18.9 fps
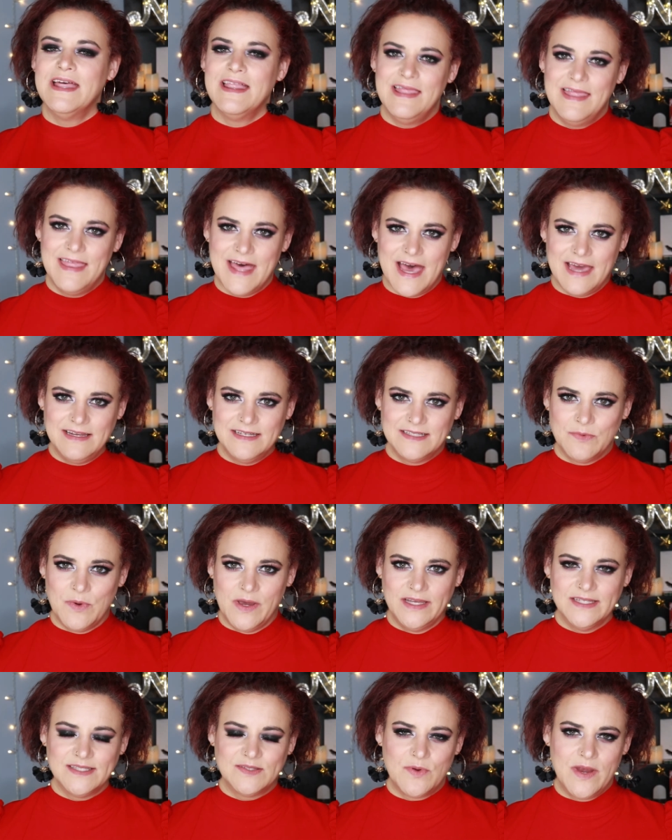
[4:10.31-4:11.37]
that is
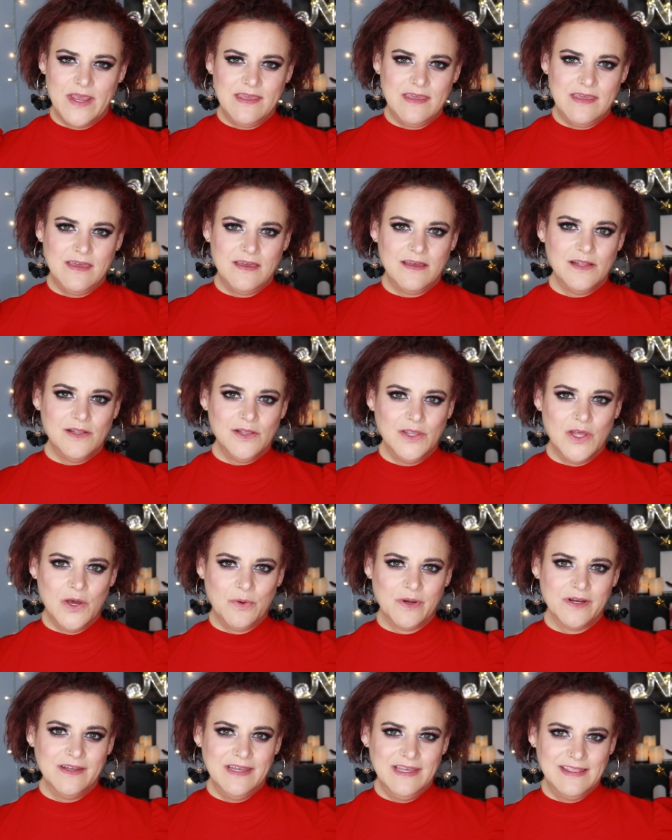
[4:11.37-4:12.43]
why it's ranking
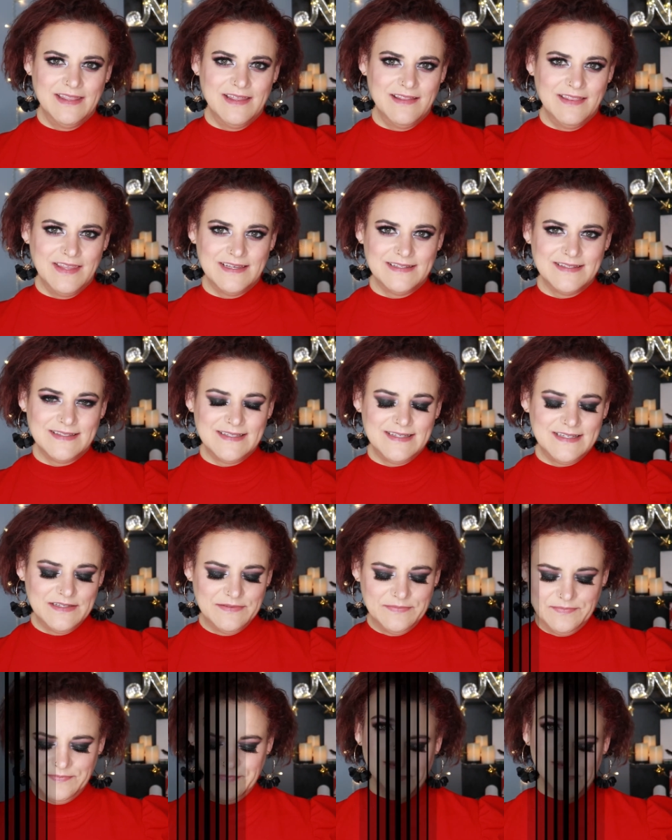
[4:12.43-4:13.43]
lower in the list.